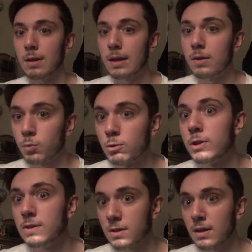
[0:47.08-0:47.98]
and
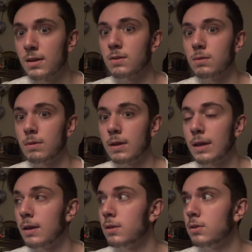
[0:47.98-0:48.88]
releasing it,
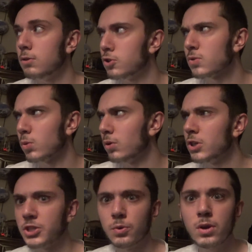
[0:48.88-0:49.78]
and just
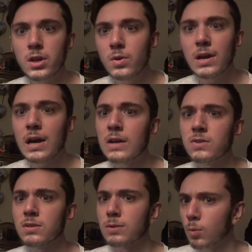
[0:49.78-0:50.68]
really showing you
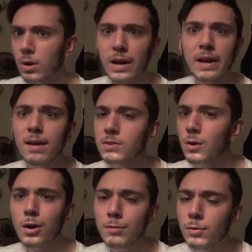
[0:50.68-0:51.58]
guys what I have to
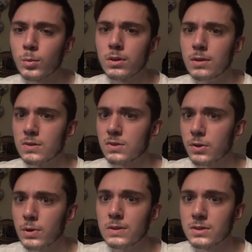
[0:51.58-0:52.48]
offer with this
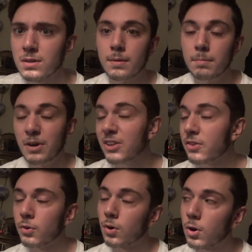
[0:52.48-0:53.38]
series. But
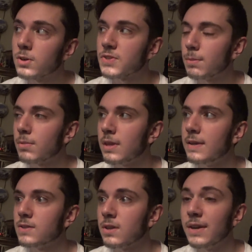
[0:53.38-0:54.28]
there are some
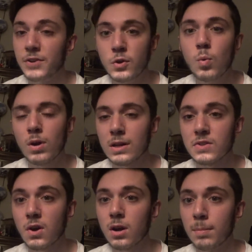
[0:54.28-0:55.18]
things that I do want to
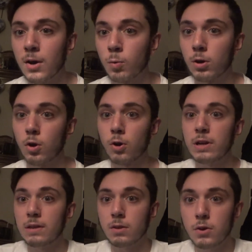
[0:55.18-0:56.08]
talk about
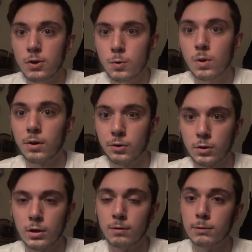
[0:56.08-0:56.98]
regarding the new
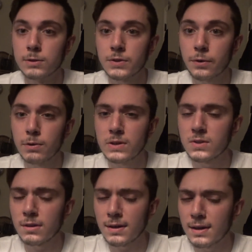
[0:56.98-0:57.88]
Undercover
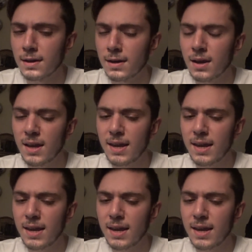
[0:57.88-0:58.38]
series. Uh,